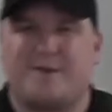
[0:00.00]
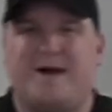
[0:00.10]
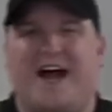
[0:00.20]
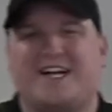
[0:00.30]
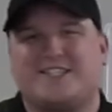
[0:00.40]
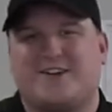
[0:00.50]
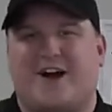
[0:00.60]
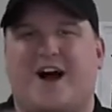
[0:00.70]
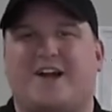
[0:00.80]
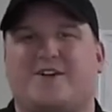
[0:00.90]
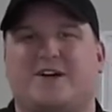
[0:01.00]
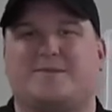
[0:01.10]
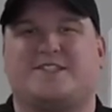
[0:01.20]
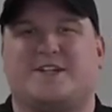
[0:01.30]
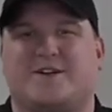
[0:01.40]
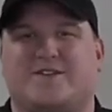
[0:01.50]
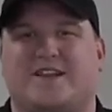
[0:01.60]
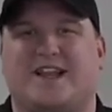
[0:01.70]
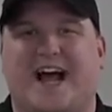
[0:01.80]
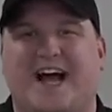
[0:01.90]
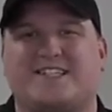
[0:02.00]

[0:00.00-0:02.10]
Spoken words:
Pastor Otto observed last